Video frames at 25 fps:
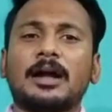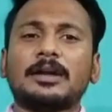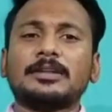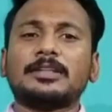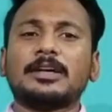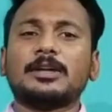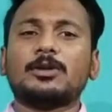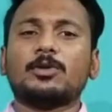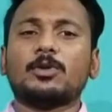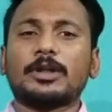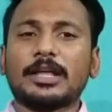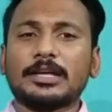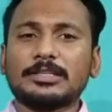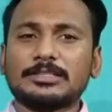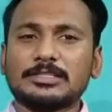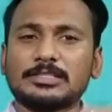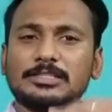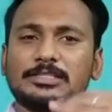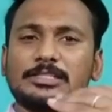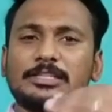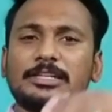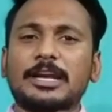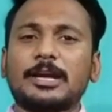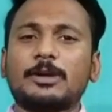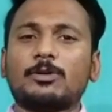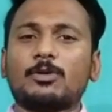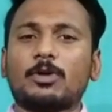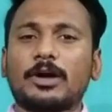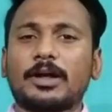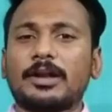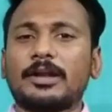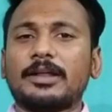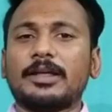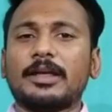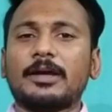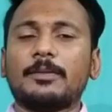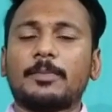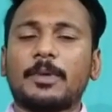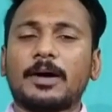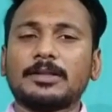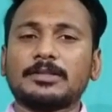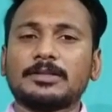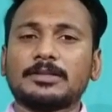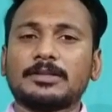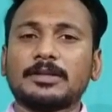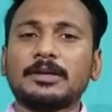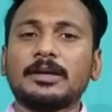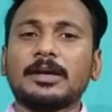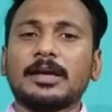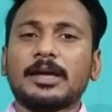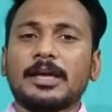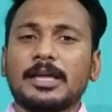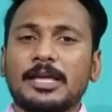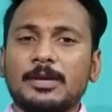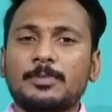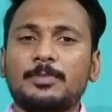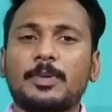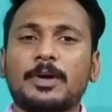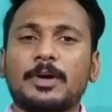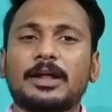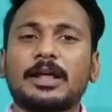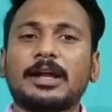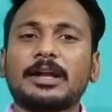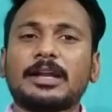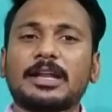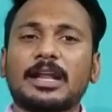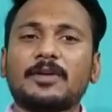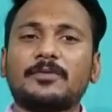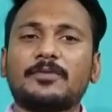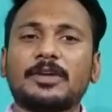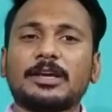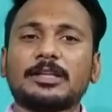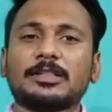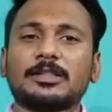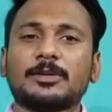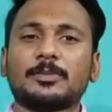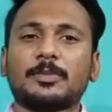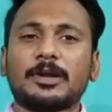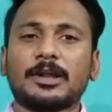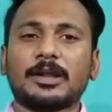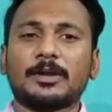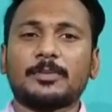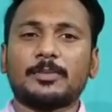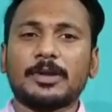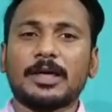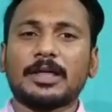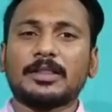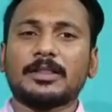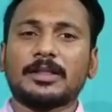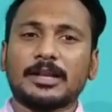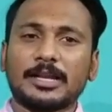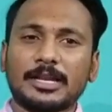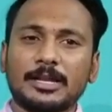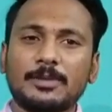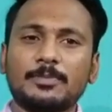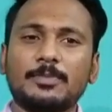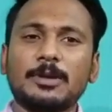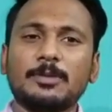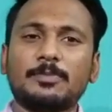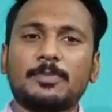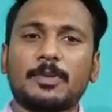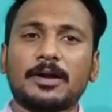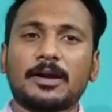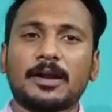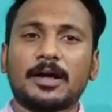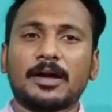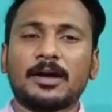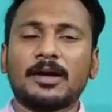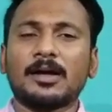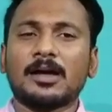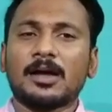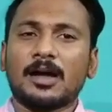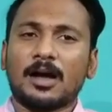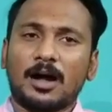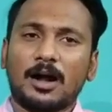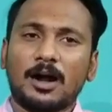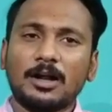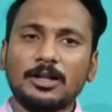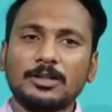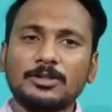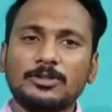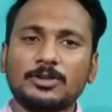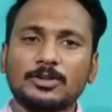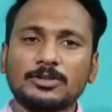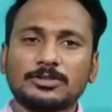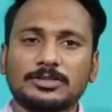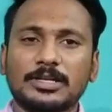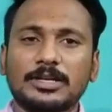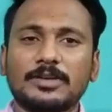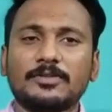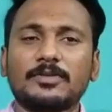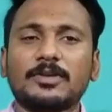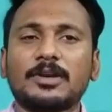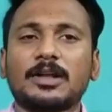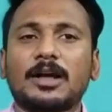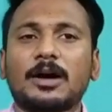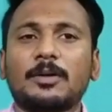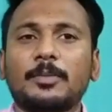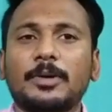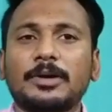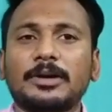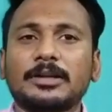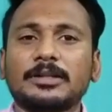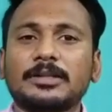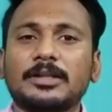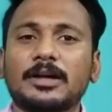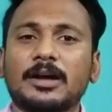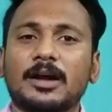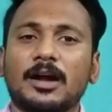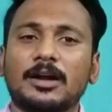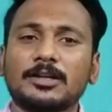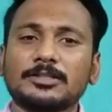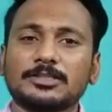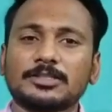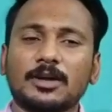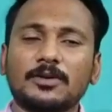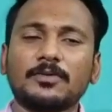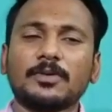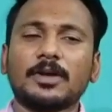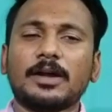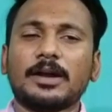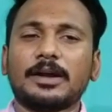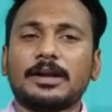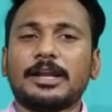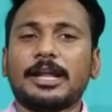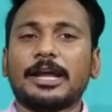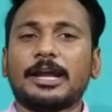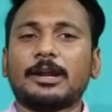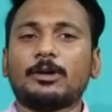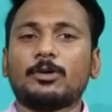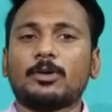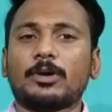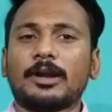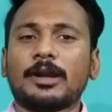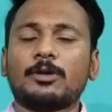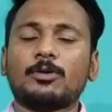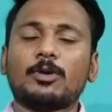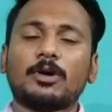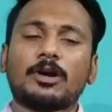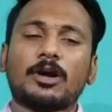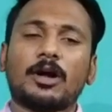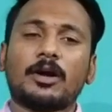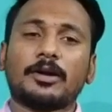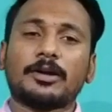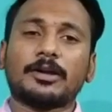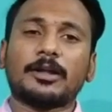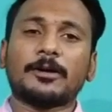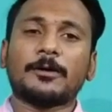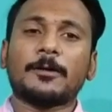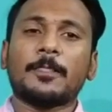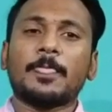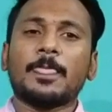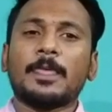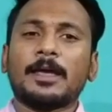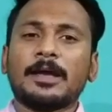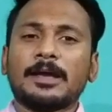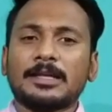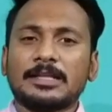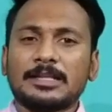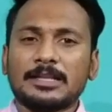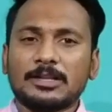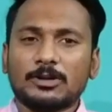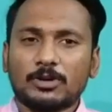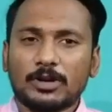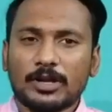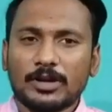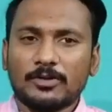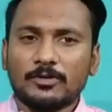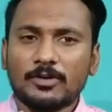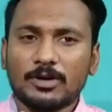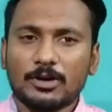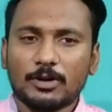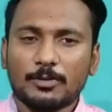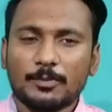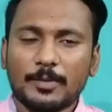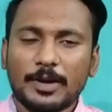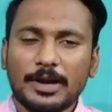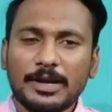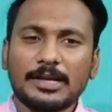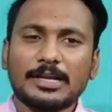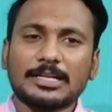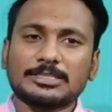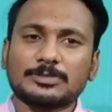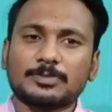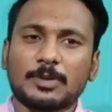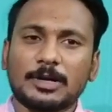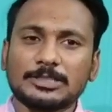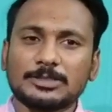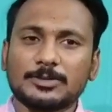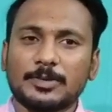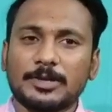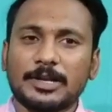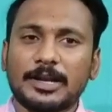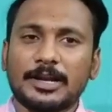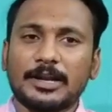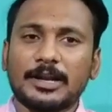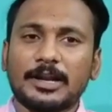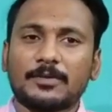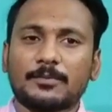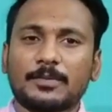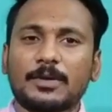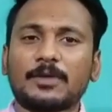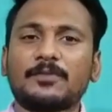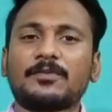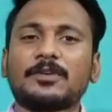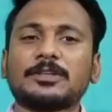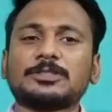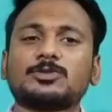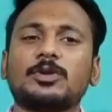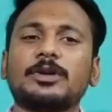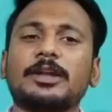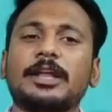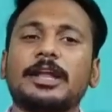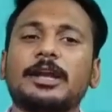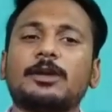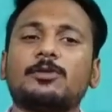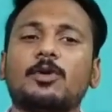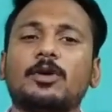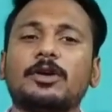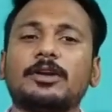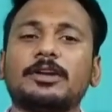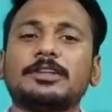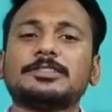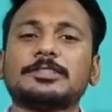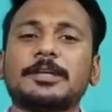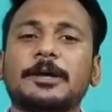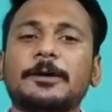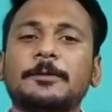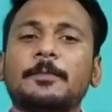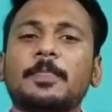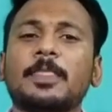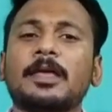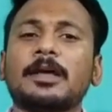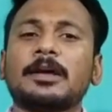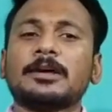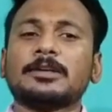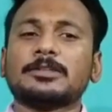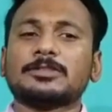And then or existing network neenga paathutu ipo iruka traffic etha mari eppadi adha rebuild pannalam, all those things will come under the concept of network architect. Idoda ungaloda main responsibility enna appo na first one network design.